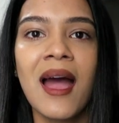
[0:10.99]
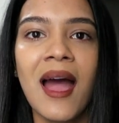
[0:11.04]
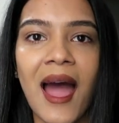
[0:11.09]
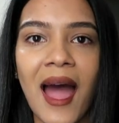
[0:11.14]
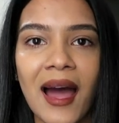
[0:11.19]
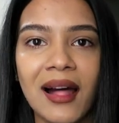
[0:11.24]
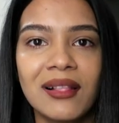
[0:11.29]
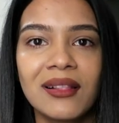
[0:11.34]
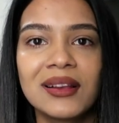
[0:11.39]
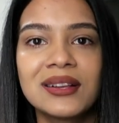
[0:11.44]

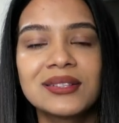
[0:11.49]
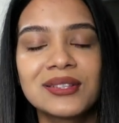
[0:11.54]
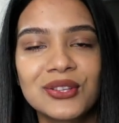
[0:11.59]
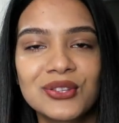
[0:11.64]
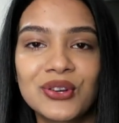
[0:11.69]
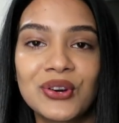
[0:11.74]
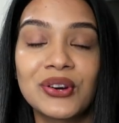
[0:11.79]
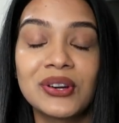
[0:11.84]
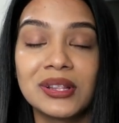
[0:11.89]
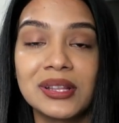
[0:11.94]
Alex
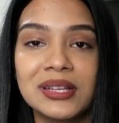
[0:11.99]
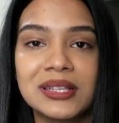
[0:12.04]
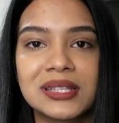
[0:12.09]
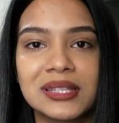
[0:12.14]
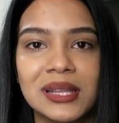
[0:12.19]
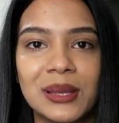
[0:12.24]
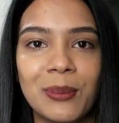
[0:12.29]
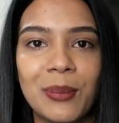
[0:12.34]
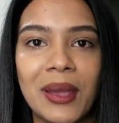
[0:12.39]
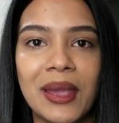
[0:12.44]
is currently
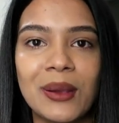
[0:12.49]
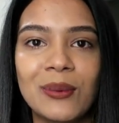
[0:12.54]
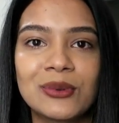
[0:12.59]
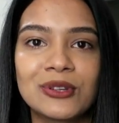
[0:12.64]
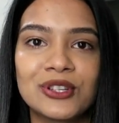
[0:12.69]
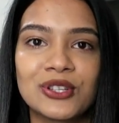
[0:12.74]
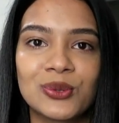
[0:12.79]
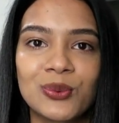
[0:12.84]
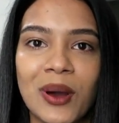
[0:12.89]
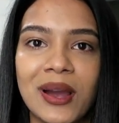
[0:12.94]
sleeping,
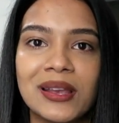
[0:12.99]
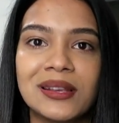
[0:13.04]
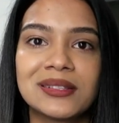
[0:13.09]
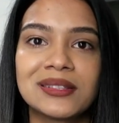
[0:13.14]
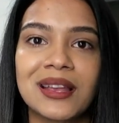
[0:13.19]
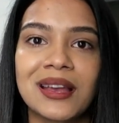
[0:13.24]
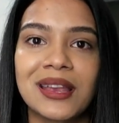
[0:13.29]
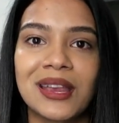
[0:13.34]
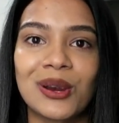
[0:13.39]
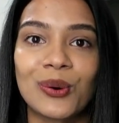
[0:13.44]
which is why he's
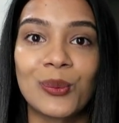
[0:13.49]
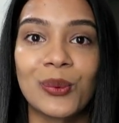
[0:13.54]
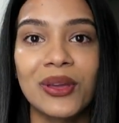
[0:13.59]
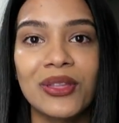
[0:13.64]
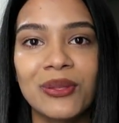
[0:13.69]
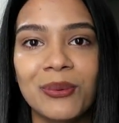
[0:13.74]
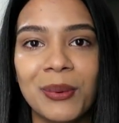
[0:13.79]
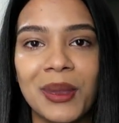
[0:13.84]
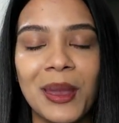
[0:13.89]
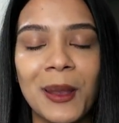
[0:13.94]
not here
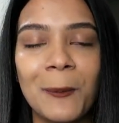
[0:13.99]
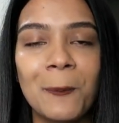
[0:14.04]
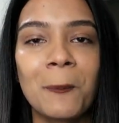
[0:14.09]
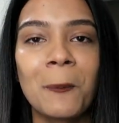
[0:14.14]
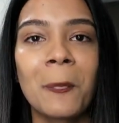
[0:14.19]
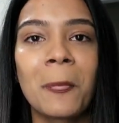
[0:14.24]
with me.